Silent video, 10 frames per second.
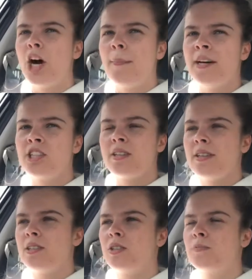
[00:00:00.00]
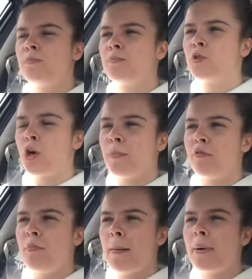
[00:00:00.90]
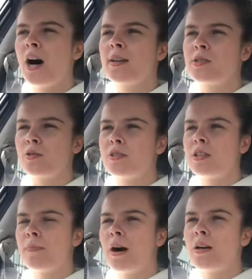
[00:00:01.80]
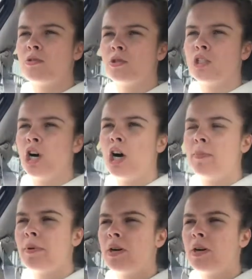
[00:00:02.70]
I just need to drop off my parcels to the parcel shop.